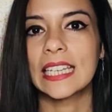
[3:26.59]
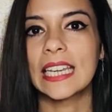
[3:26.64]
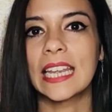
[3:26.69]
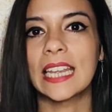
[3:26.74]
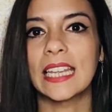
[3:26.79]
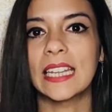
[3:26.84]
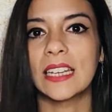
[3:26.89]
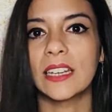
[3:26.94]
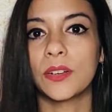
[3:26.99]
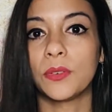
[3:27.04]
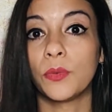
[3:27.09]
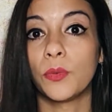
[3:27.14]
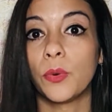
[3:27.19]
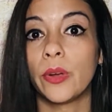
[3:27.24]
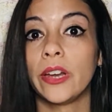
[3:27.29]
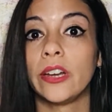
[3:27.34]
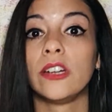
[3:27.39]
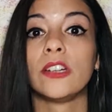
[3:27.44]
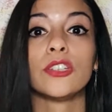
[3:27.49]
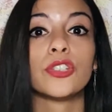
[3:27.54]
They can
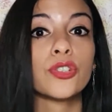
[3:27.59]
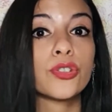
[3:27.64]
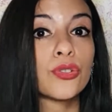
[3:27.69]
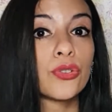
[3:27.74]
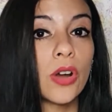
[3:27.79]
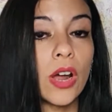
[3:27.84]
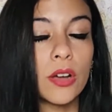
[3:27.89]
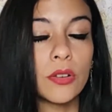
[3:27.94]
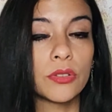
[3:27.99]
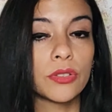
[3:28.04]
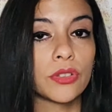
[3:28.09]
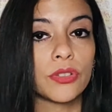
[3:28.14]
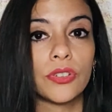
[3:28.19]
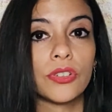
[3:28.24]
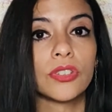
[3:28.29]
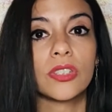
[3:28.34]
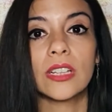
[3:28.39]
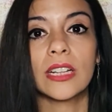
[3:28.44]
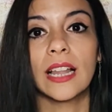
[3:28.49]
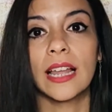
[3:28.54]
wear
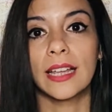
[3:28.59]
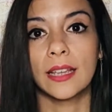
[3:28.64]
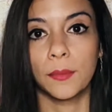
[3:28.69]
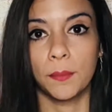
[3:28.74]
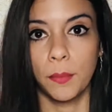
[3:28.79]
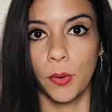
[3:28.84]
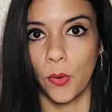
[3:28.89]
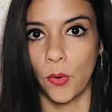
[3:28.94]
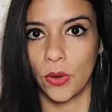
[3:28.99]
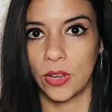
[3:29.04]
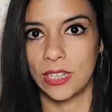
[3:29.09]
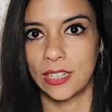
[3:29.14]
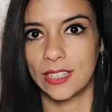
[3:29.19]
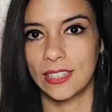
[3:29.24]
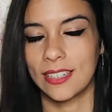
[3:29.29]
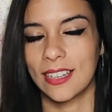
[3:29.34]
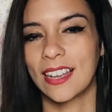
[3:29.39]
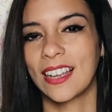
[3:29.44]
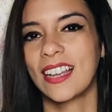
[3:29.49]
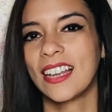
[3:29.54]
trousers like
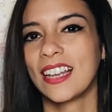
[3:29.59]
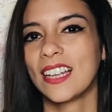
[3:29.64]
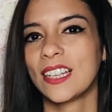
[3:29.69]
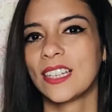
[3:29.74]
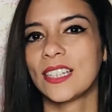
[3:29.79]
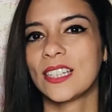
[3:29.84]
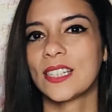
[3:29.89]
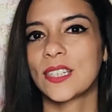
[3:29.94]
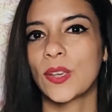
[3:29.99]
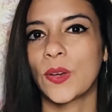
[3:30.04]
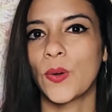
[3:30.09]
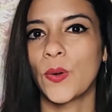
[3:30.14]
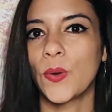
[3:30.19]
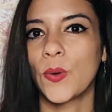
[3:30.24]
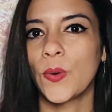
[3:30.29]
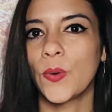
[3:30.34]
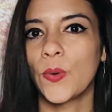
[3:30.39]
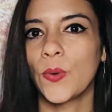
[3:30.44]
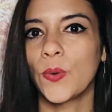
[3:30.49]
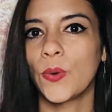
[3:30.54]
boys.
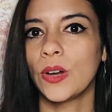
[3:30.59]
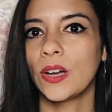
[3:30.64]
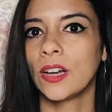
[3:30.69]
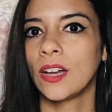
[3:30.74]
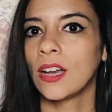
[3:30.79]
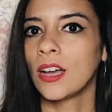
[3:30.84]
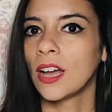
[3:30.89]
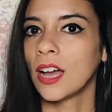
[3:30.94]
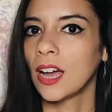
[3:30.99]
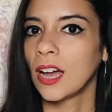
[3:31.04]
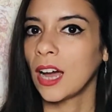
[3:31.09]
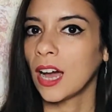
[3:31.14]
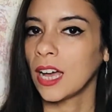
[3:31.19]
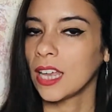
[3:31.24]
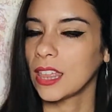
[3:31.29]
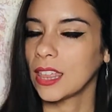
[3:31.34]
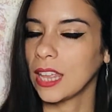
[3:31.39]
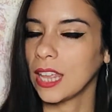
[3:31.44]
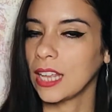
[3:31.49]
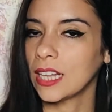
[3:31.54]
So I
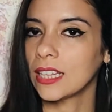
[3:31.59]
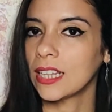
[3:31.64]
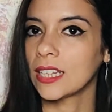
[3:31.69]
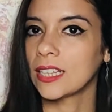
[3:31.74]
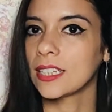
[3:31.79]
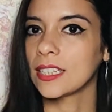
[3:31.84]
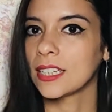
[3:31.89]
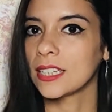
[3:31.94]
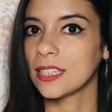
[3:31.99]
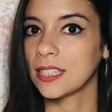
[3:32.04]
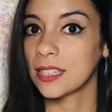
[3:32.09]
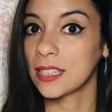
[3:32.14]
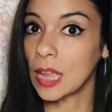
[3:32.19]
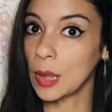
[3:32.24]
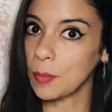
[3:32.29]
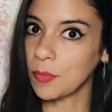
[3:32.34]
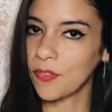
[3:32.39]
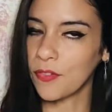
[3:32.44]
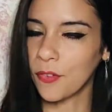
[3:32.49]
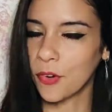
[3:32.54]
think that's a
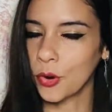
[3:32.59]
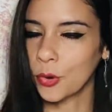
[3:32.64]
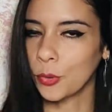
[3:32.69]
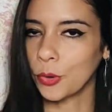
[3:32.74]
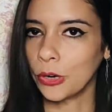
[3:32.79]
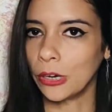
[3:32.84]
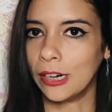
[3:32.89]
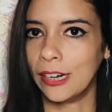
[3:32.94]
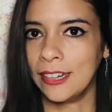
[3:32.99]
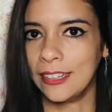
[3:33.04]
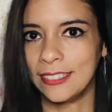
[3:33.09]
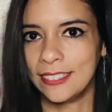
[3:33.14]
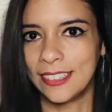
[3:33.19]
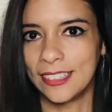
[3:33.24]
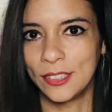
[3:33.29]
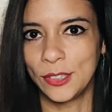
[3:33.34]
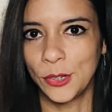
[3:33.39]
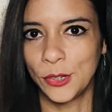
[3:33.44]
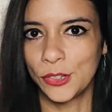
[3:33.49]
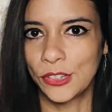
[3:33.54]
step forward in
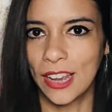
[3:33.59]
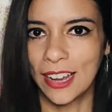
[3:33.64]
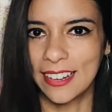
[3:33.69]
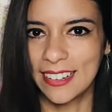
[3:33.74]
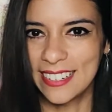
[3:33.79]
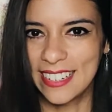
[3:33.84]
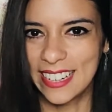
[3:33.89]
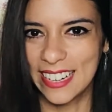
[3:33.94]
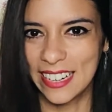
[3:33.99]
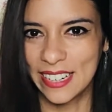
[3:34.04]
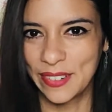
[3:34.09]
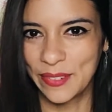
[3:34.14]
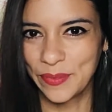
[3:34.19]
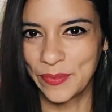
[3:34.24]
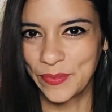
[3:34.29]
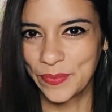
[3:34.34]
this society.